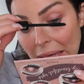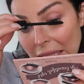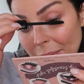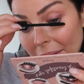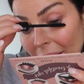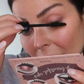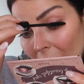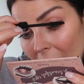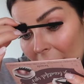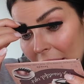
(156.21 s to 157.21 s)
it's
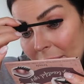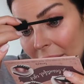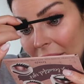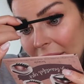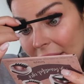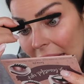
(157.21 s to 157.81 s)
been at this